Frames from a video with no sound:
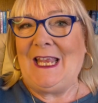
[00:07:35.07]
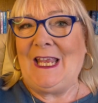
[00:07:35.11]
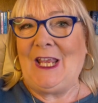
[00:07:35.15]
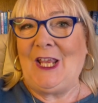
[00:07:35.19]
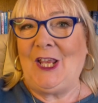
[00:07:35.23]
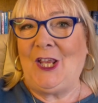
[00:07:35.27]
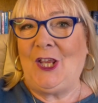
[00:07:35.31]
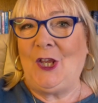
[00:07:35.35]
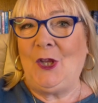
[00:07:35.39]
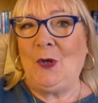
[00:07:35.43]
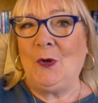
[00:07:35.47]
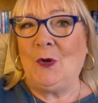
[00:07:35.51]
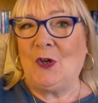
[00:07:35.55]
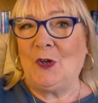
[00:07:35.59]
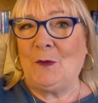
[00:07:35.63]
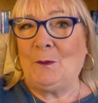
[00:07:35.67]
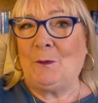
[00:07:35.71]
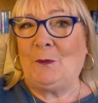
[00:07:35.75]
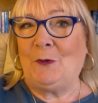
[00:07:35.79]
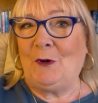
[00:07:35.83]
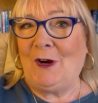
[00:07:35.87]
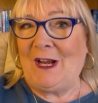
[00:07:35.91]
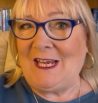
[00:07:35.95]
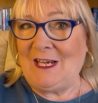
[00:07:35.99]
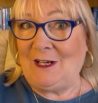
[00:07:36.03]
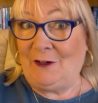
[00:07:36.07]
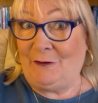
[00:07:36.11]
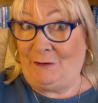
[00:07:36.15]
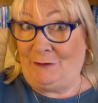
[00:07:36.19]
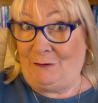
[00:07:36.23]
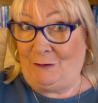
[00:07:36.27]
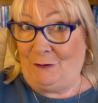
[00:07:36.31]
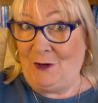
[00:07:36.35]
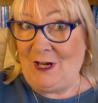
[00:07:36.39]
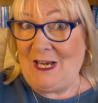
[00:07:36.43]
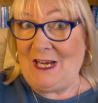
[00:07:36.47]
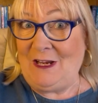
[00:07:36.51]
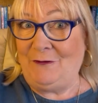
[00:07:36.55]
you could break
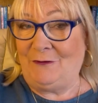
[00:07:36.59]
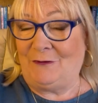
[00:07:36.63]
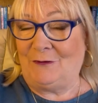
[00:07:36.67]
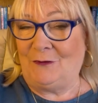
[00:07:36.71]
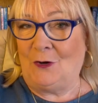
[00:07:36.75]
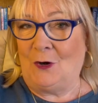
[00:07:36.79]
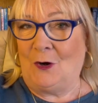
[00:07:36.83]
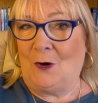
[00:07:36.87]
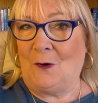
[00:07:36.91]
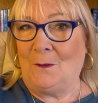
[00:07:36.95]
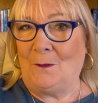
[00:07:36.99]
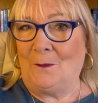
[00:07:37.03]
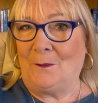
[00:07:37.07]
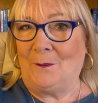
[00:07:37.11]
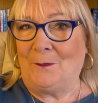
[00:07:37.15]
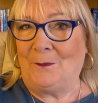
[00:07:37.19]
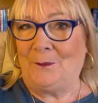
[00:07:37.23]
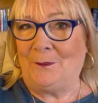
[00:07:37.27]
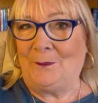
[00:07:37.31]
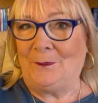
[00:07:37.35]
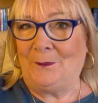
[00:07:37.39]
free from?